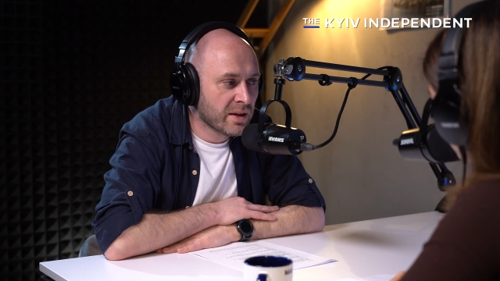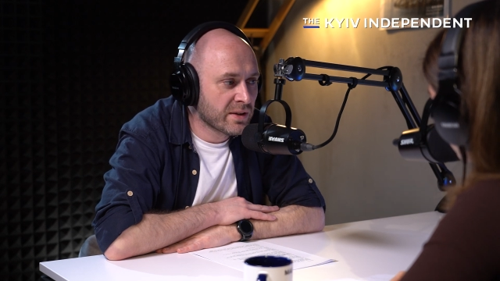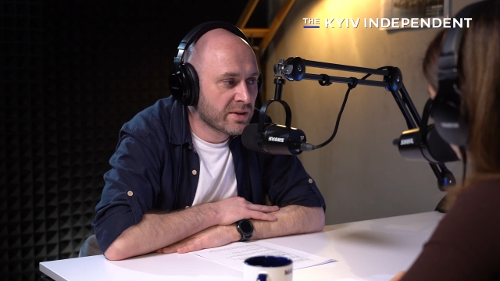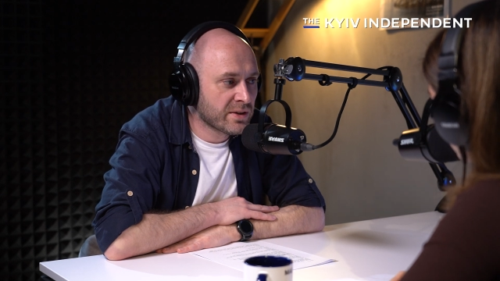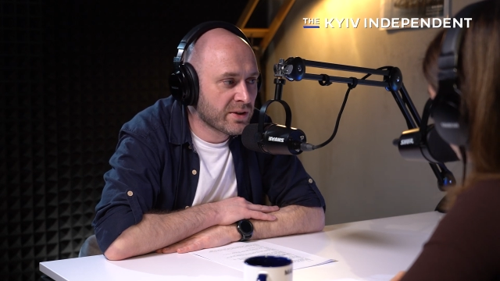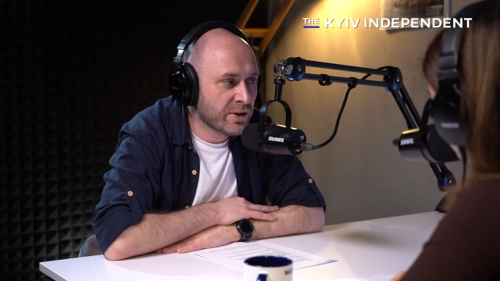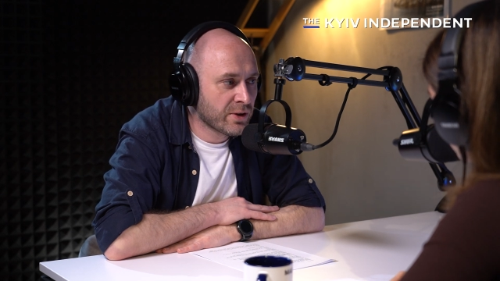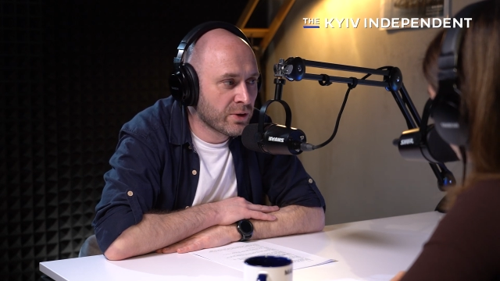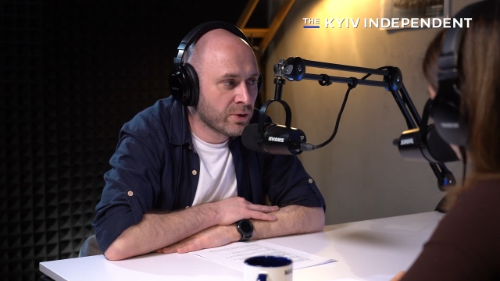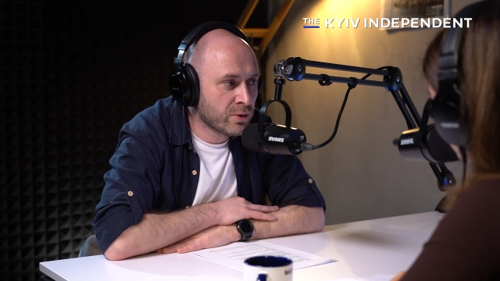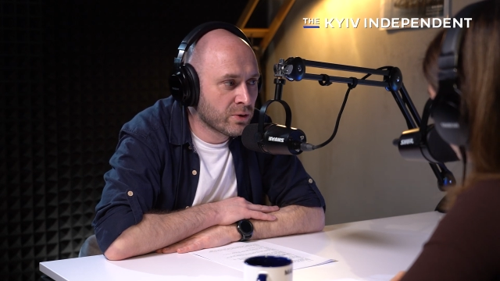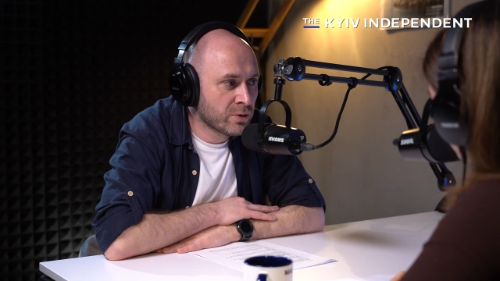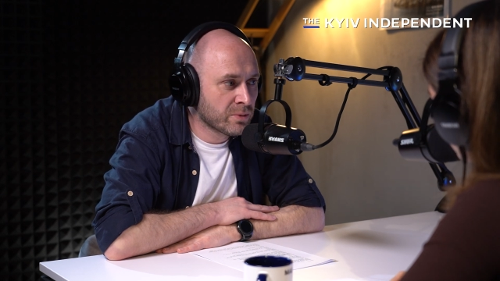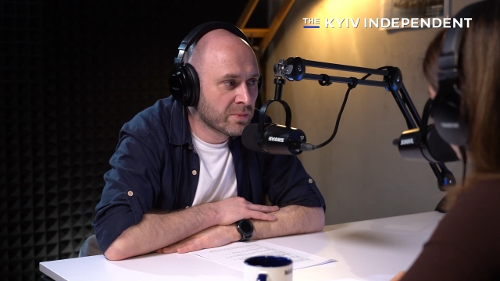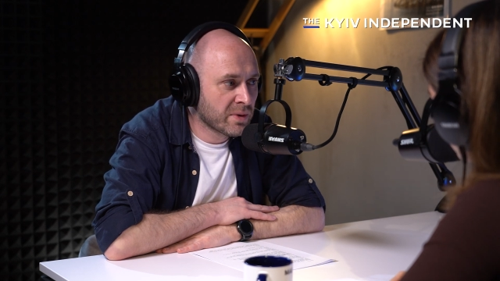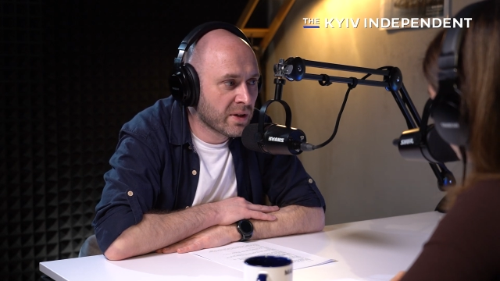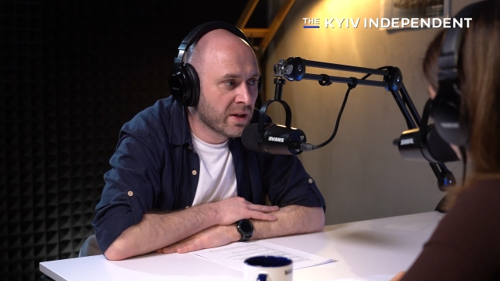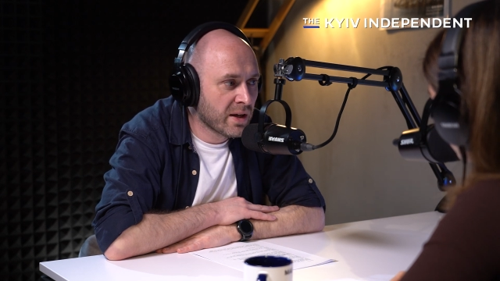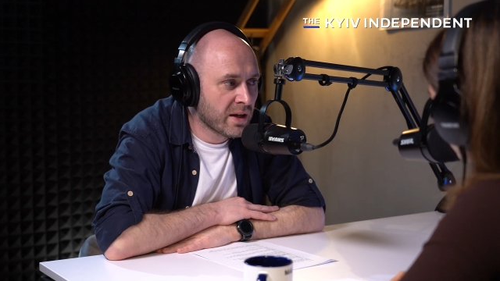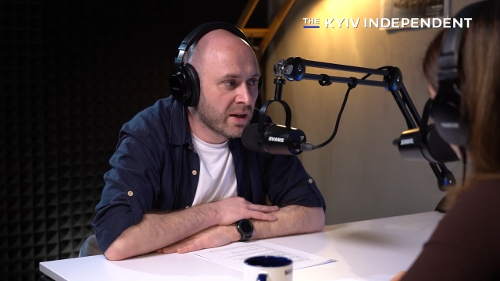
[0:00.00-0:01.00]
to
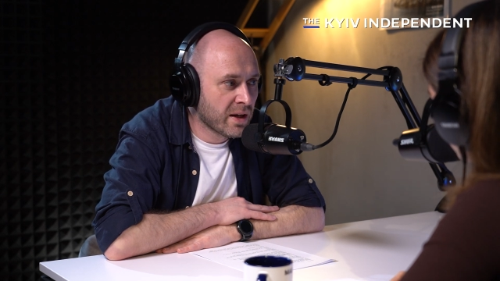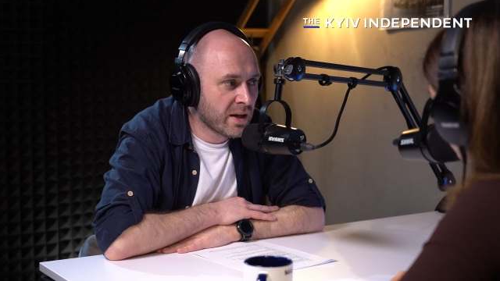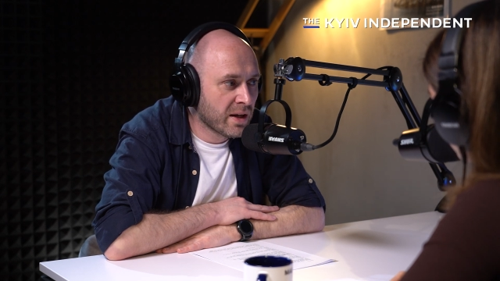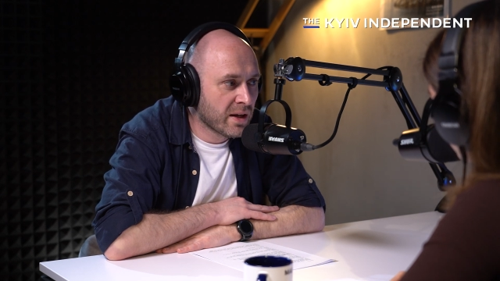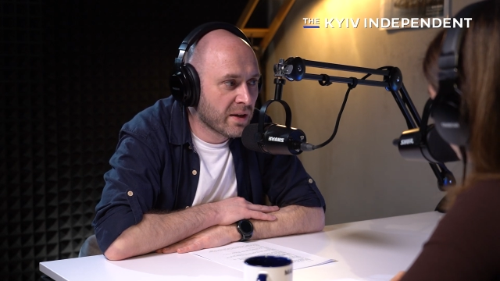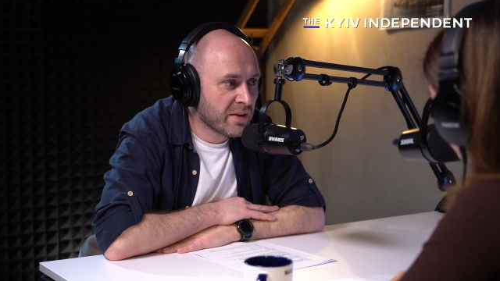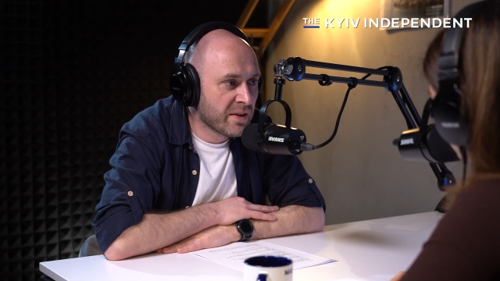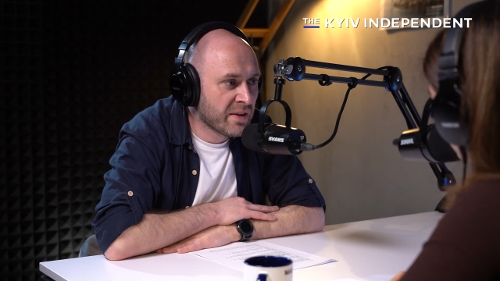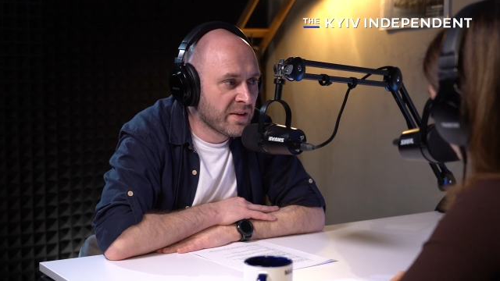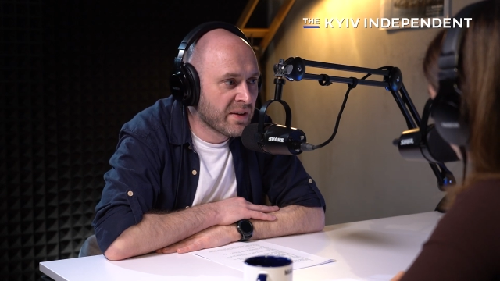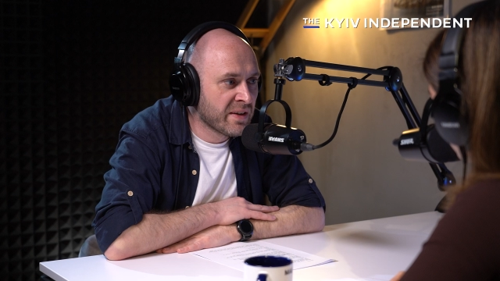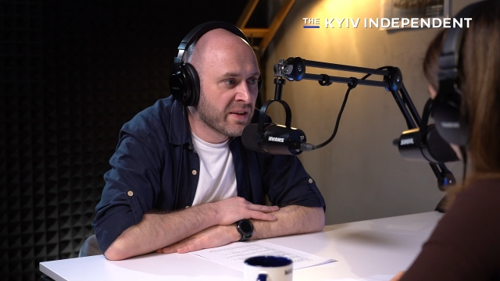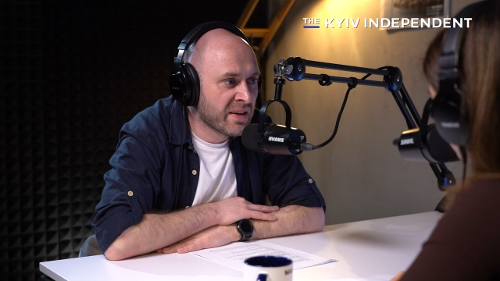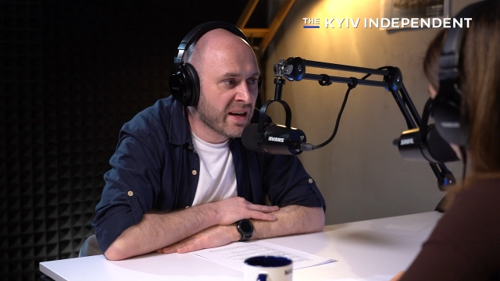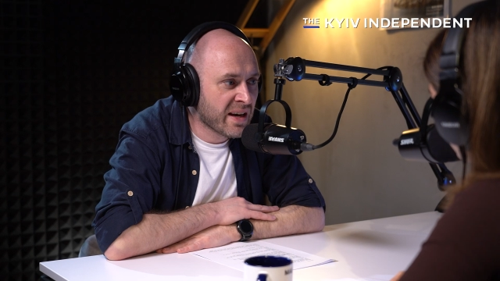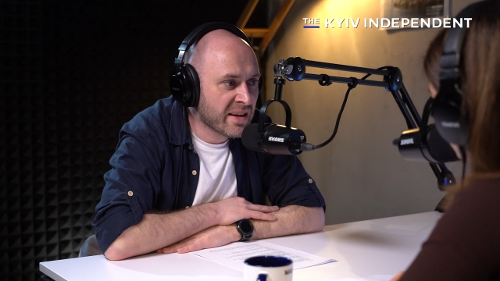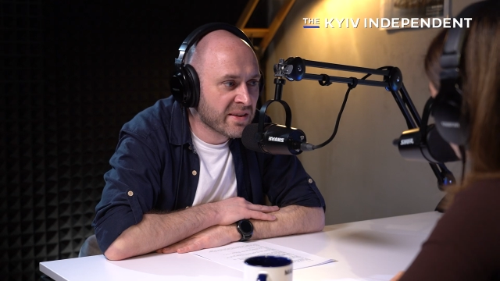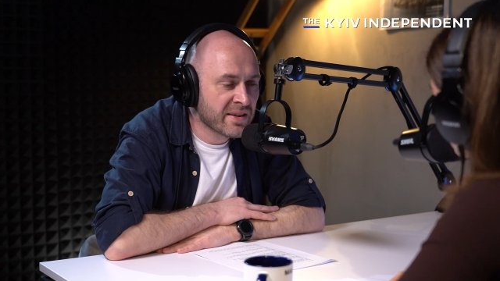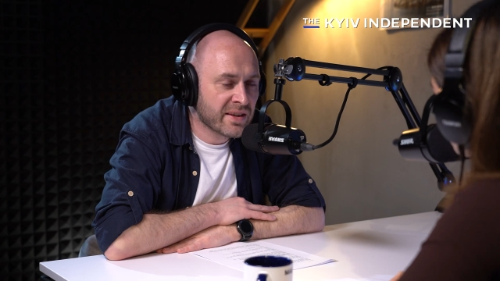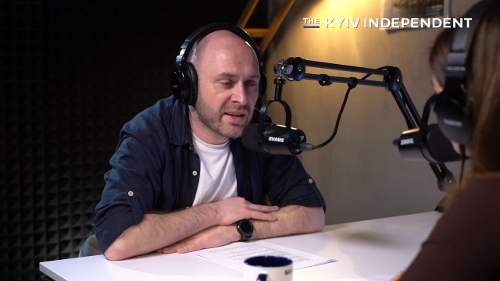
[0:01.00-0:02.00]
whom
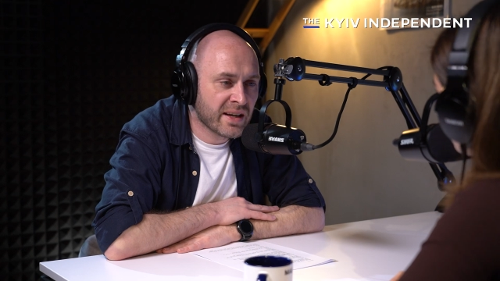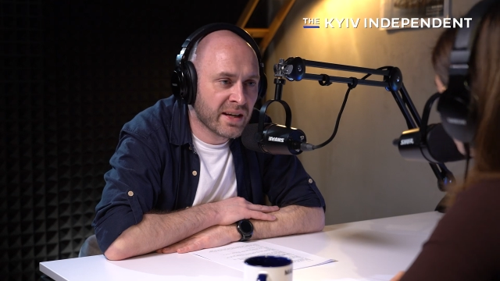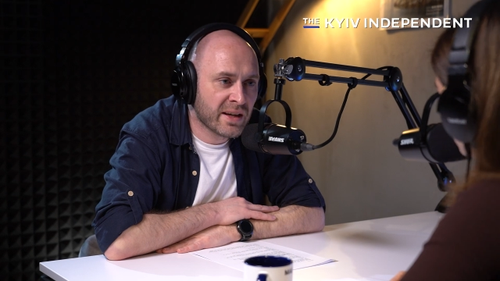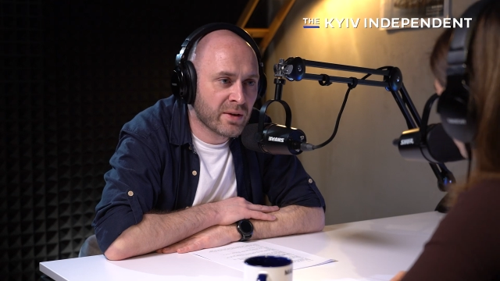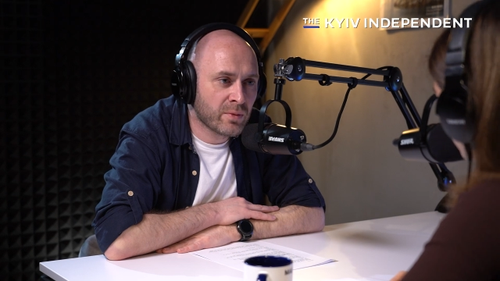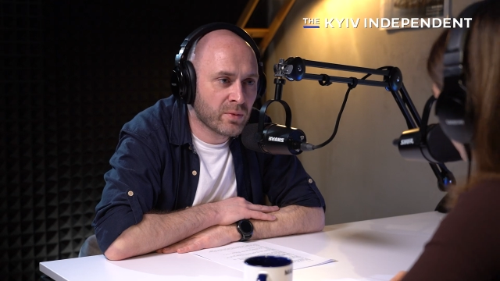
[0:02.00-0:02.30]
nothing